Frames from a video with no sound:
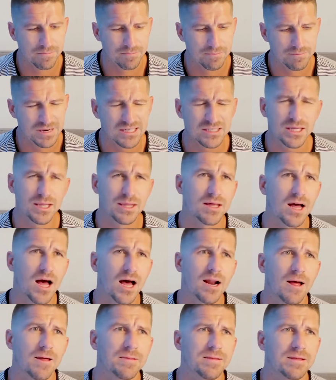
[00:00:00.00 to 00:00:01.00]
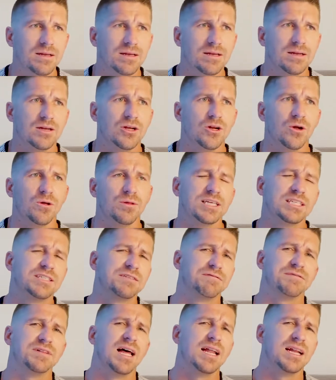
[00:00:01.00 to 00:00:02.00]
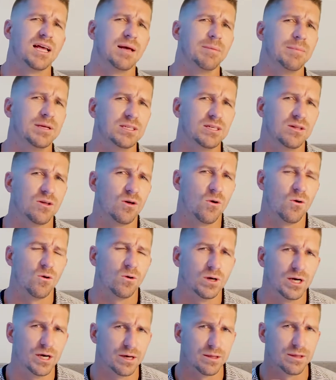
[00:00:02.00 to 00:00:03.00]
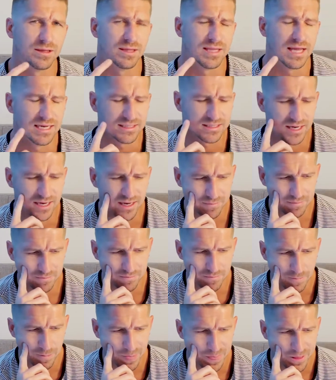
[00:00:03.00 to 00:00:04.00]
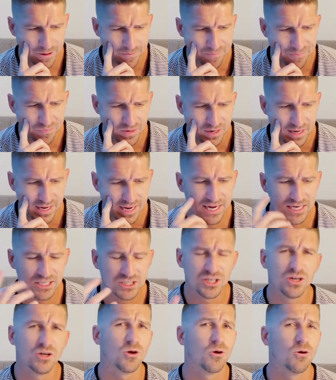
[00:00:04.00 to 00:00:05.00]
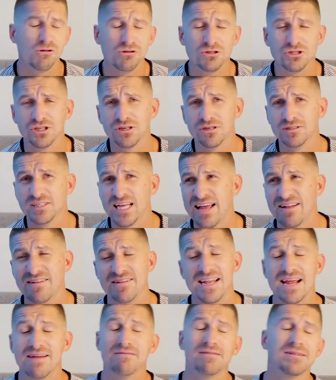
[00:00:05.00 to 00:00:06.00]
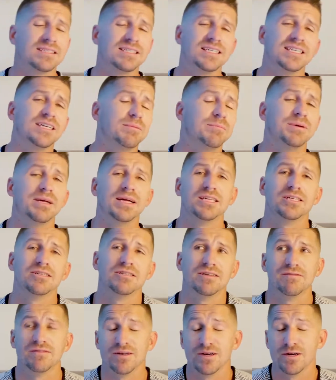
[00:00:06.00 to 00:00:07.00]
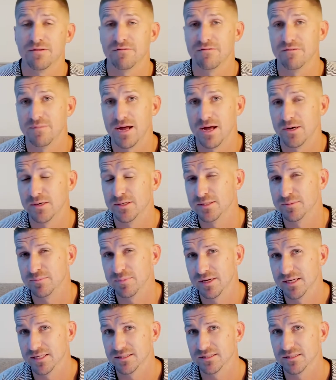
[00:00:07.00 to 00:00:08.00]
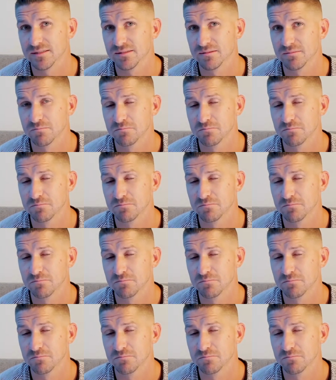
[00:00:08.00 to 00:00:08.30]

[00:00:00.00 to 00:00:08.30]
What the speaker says: Here's a thought on, this flood coming to the whole earth at that time. Ancient cultures had never seen a picture of Earth from outer space.